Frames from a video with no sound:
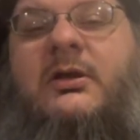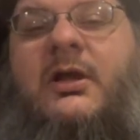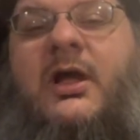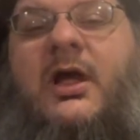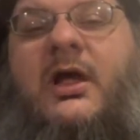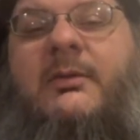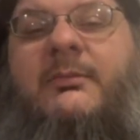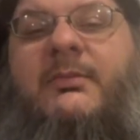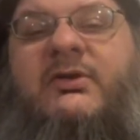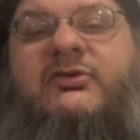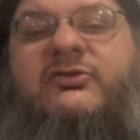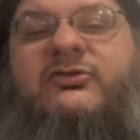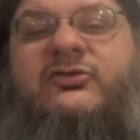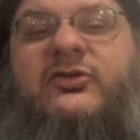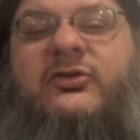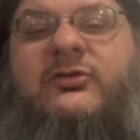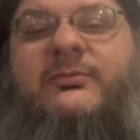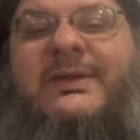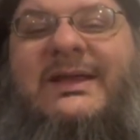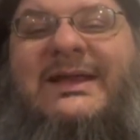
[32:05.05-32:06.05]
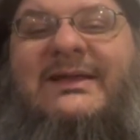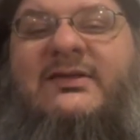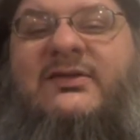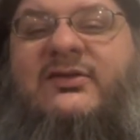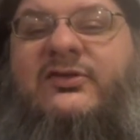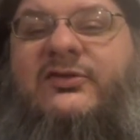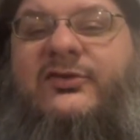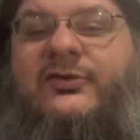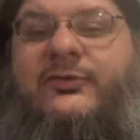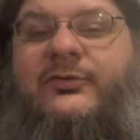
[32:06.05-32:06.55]
but should be
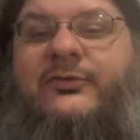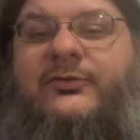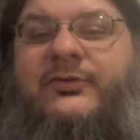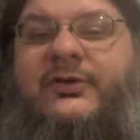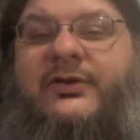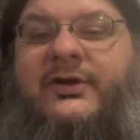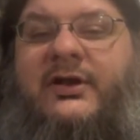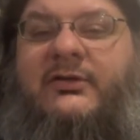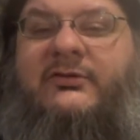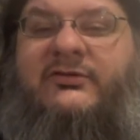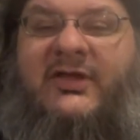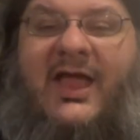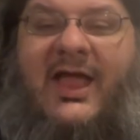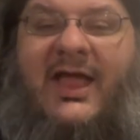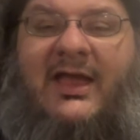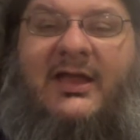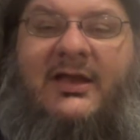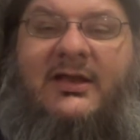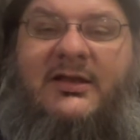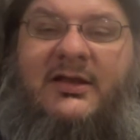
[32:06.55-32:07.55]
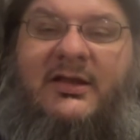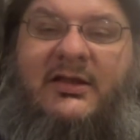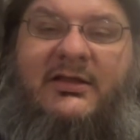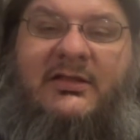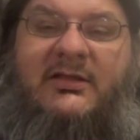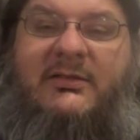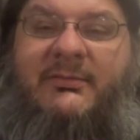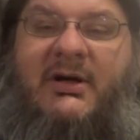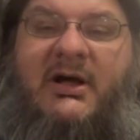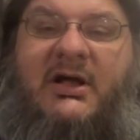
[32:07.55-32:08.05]
soon, and I'll tag it
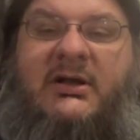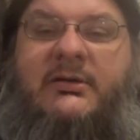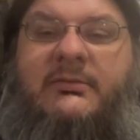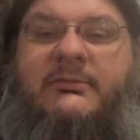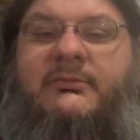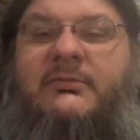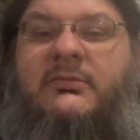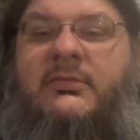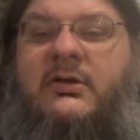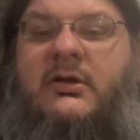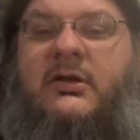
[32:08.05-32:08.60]
in the bottom,